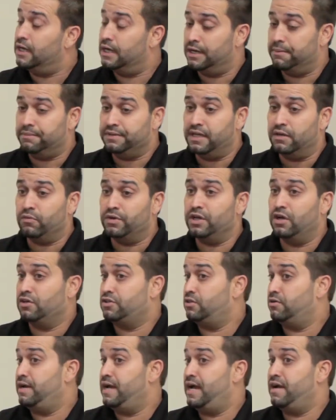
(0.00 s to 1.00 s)
Then we
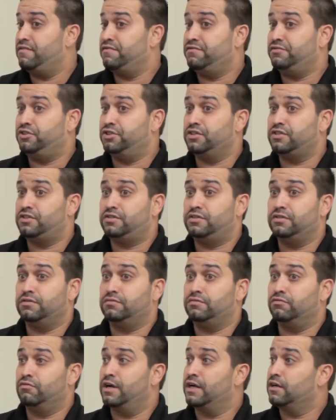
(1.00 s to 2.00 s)
also have just a
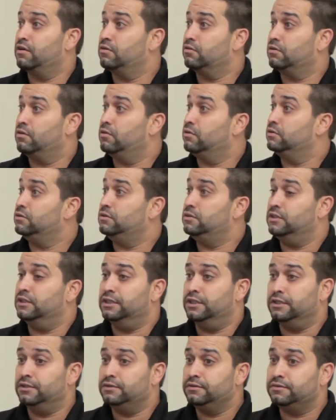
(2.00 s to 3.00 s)
regular old,
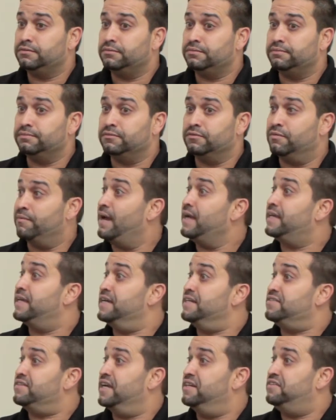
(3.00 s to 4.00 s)
when my
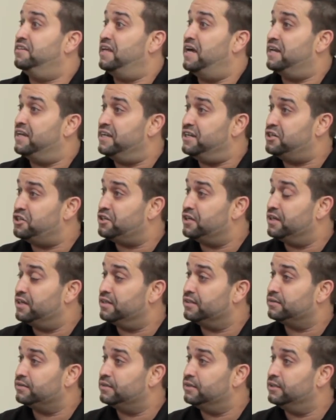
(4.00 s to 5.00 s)
kids get to that age,
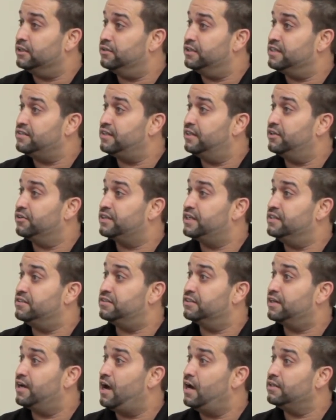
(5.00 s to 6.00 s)
they send their
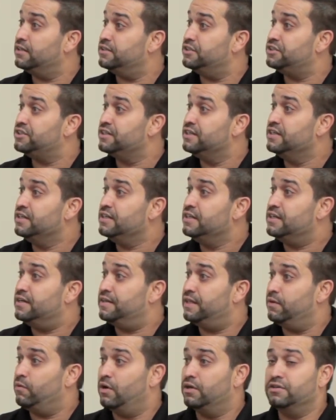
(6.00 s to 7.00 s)
kids to college,
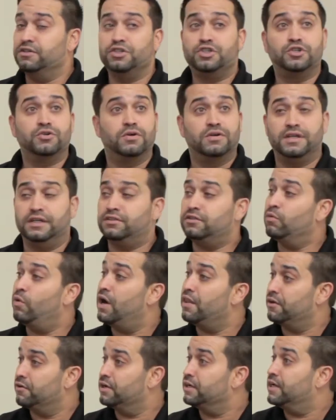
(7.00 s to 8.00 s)
and they want to ensure that
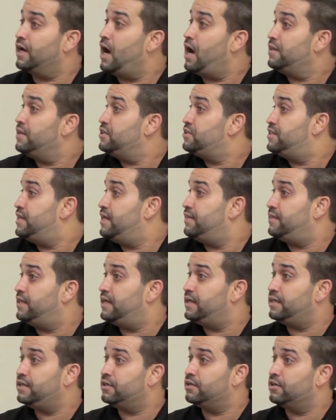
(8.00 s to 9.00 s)
while they're in college that
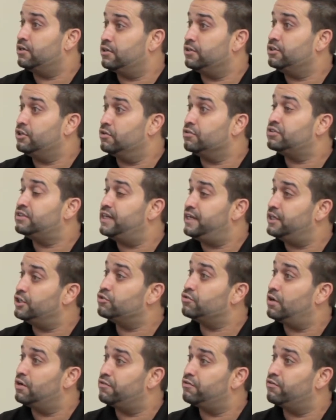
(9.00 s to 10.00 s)
they are, staying
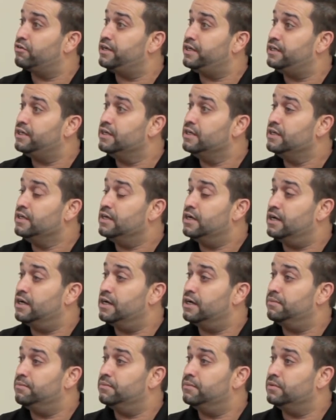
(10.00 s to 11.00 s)
drug-free,
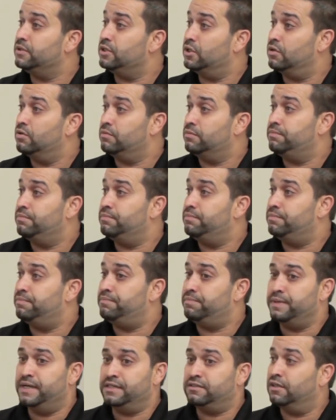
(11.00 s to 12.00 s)

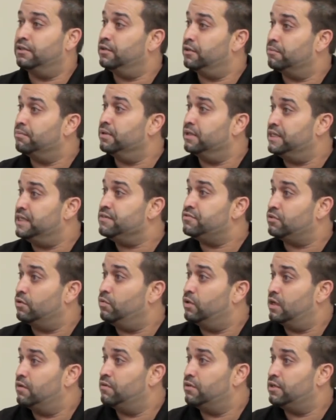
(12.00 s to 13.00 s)
based on their beliefs or
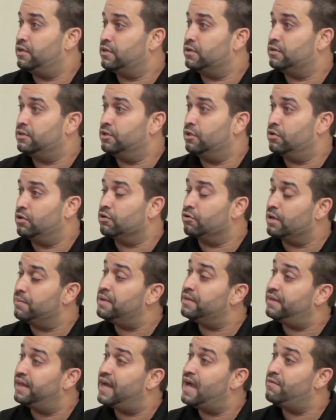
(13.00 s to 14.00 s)
whatever their
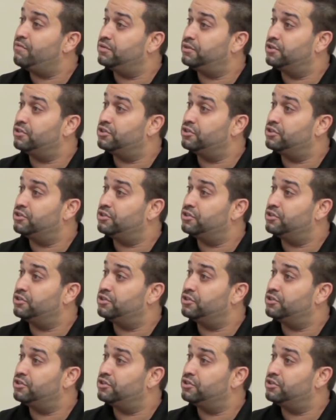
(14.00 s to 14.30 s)
agreement they have with